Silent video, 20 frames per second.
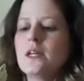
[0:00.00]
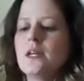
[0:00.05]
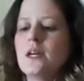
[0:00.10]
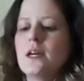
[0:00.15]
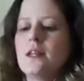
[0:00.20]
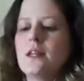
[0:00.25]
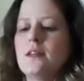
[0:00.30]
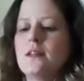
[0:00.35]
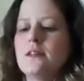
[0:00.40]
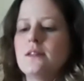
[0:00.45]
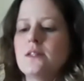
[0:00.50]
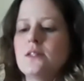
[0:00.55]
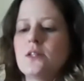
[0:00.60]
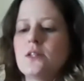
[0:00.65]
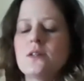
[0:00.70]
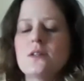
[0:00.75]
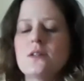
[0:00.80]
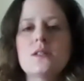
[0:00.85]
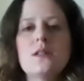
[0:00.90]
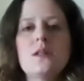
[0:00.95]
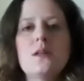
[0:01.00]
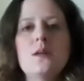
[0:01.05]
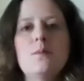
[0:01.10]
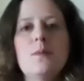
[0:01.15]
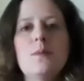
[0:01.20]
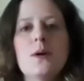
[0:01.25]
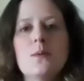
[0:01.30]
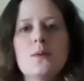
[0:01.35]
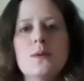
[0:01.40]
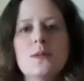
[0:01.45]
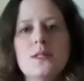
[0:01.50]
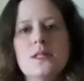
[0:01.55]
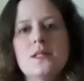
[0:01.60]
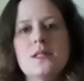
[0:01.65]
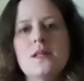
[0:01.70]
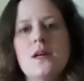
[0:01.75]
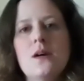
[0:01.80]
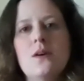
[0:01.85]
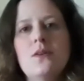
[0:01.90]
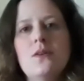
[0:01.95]
and there's a chance that you might want to
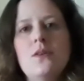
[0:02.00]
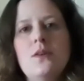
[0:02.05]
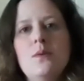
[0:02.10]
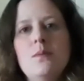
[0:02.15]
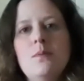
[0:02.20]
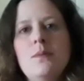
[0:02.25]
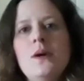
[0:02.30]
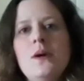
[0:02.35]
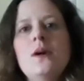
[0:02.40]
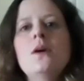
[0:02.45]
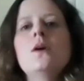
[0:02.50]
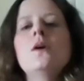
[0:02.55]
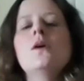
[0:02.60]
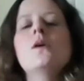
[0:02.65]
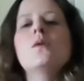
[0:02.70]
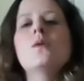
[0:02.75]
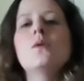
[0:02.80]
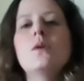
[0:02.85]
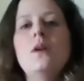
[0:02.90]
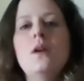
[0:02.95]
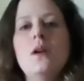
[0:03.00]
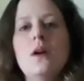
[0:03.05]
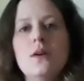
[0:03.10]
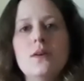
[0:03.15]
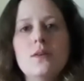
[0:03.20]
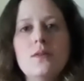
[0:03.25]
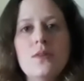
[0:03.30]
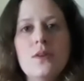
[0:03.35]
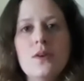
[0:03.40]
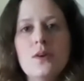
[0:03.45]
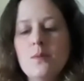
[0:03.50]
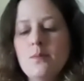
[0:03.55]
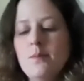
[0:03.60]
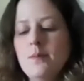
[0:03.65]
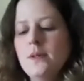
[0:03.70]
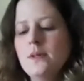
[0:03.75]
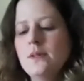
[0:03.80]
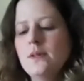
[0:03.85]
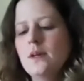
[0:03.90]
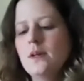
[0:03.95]
sell them or loan
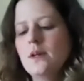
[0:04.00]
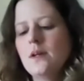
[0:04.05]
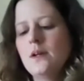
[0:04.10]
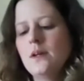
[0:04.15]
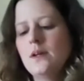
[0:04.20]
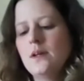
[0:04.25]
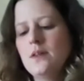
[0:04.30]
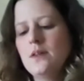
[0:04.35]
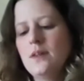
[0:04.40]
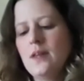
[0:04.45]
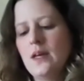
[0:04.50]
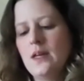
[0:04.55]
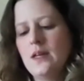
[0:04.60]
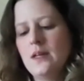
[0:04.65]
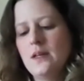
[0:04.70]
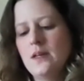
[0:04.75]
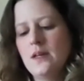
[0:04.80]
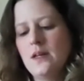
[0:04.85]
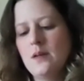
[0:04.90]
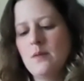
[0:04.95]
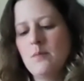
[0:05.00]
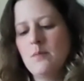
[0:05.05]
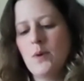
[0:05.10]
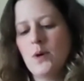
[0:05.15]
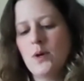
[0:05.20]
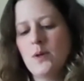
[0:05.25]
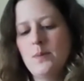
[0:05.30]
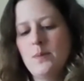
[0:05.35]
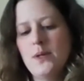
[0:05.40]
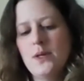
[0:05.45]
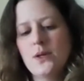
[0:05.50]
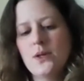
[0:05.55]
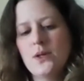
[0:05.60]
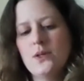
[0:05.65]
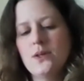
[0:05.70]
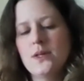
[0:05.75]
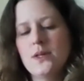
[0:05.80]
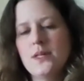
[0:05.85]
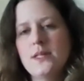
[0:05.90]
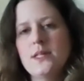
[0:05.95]
them, then it might be a
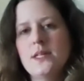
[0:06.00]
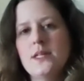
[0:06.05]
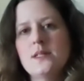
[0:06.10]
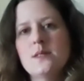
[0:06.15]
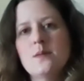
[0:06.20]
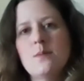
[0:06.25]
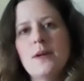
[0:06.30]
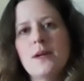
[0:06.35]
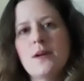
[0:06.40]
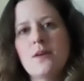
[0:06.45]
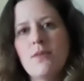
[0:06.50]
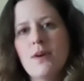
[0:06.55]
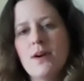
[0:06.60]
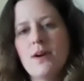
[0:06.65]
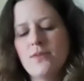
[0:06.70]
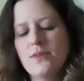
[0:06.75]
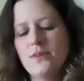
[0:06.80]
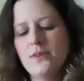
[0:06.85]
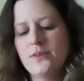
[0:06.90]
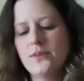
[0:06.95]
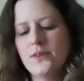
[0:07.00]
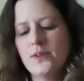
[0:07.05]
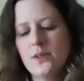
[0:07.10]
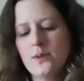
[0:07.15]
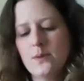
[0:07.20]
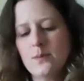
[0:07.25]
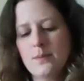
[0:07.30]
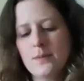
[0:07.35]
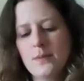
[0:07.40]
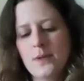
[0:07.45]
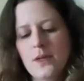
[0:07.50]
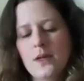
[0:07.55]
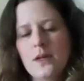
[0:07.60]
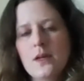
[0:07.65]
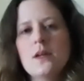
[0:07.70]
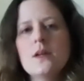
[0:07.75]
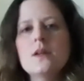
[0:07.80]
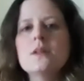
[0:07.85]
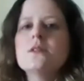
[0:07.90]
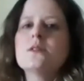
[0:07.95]
good idea to make a reference to them.
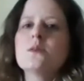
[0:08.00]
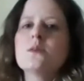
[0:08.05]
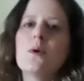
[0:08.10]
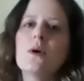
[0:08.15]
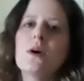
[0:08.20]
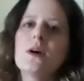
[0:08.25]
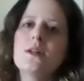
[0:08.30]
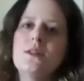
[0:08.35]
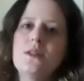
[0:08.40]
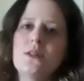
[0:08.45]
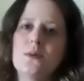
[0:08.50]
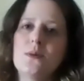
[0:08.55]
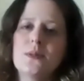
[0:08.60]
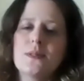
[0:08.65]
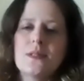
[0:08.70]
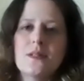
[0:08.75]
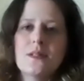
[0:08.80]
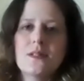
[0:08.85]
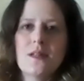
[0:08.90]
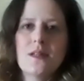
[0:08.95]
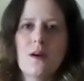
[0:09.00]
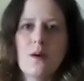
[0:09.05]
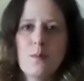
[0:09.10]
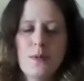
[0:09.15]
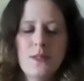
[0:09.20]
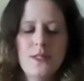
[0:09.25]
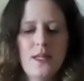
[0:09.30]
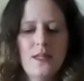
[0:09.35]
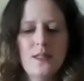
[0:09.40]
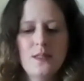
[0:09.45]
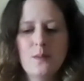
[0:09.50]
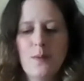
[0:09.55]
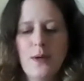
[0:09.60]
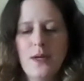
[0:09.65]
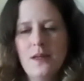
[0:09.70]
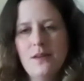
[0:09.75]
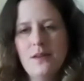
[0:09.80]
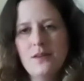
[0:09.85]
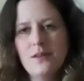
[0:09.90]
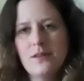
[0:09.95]
So what I'd do is I'd set up a
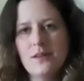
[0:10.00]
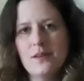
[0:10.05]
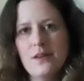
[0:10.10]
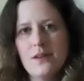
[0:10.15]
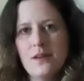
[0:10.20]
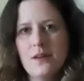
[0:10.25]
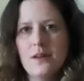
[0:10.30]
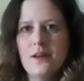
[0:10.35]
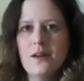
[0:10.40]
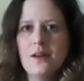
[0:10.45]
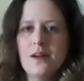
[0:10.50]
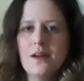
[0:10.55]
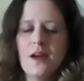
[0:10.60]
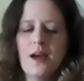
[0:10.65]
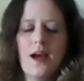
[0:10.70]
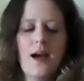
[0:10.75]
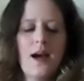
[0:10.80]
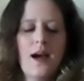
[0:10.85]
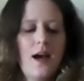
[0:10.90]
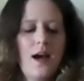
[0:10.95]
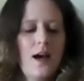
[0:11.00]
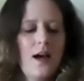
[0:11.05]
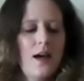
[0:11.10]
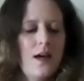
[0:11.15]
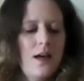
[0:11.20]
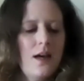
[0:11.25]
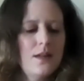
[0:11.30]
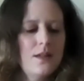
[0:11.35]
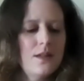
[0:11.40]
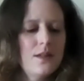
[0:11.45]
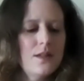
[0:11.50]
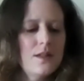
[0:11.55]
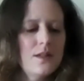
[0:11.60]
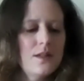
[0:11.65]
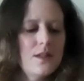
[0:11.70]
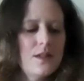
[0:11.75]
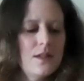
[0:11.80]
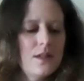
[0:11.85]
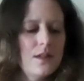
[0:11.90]
database, and